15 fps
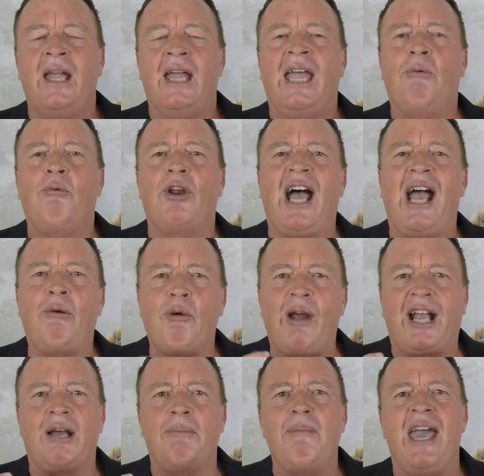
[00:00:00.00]
And what I
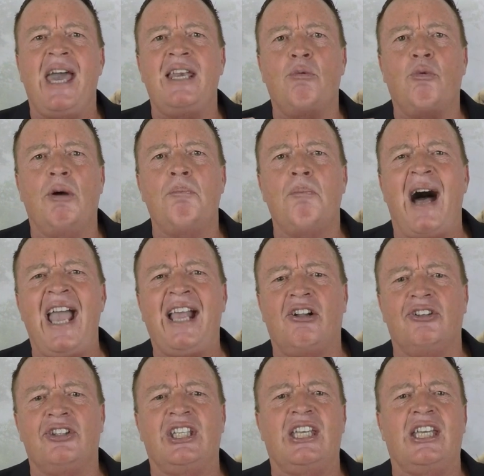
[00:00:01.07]
recommend and what
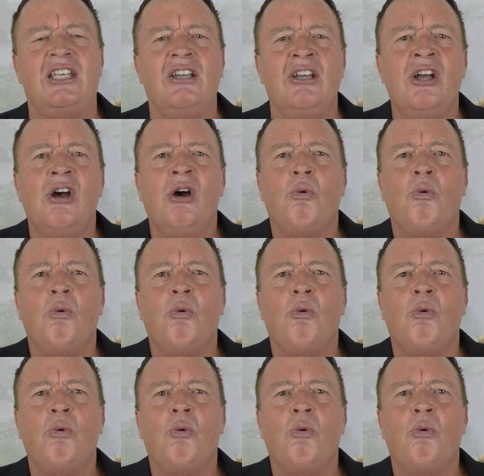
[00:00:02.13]
Michael did